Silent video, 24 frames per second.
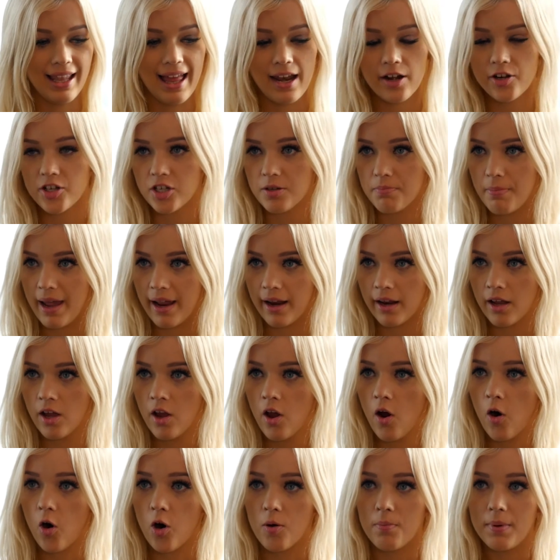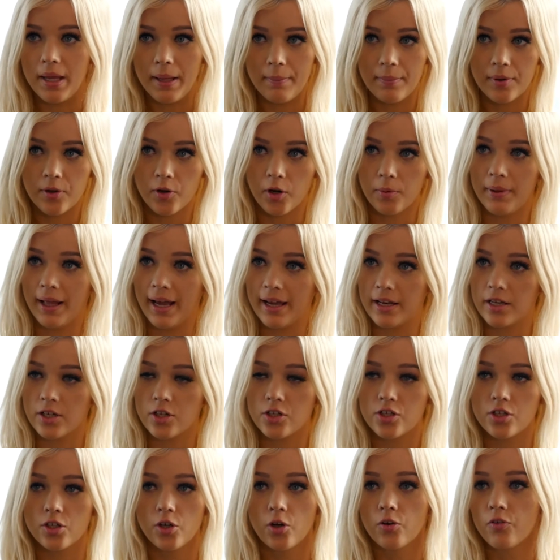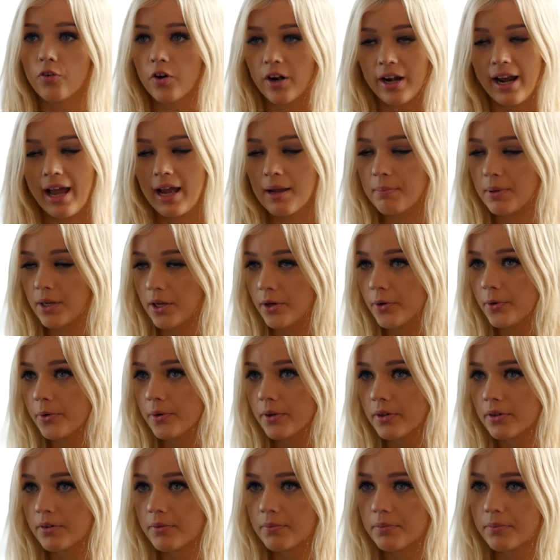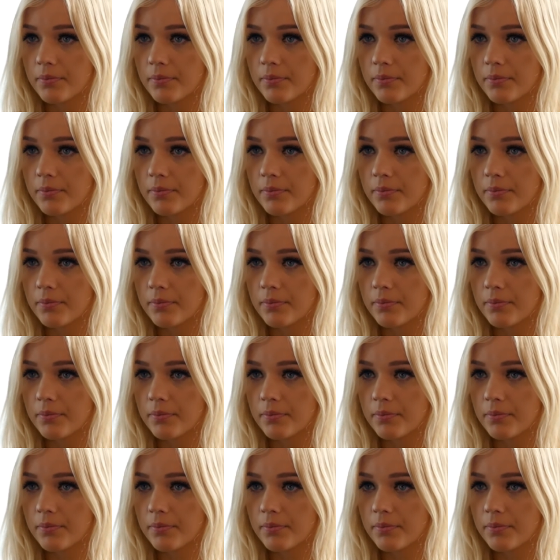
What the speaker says: larger bank, or maybe you're planning to go for an IPO?